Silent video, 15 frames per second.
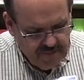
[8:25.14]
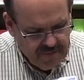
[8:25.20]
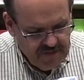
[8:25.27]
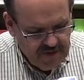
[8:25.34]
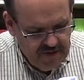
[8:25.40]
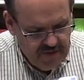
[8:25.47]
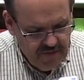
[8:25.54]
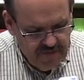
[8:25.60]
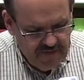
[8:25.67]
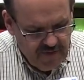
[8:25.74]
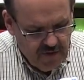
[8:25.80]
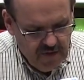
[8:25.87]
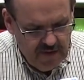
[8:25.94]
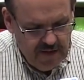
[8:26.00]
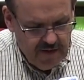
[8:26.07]
are produced,
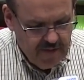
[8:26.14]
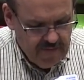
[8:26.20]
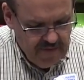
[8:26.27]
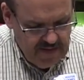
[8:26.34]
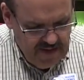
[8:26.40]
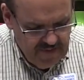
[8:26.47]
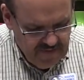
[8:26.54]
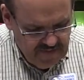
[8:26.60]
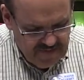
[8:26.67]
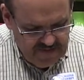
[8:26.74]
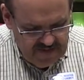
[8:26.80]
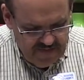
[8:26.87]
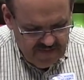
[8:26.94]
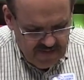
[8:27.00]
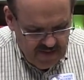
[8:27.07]
earlier in the
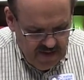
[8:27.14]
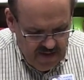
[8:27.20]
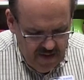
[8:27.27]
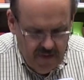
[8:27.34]
season,